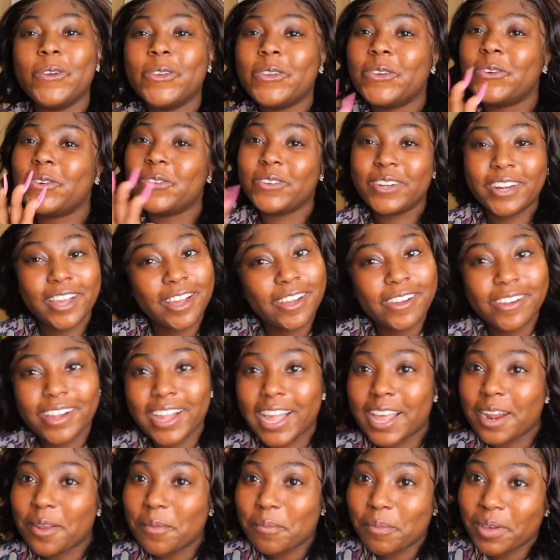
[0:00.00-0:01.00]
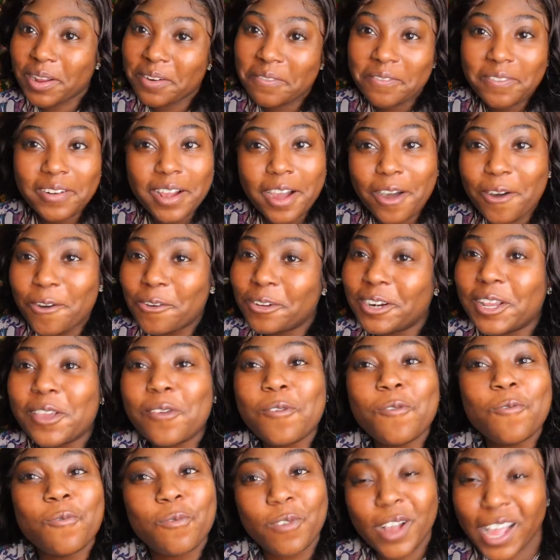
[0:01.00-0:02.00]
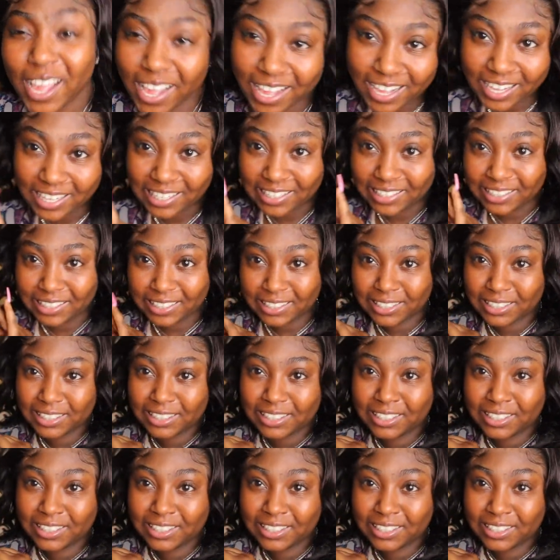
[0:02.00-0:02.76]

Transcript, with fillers: you know got a butterfly on their wrist?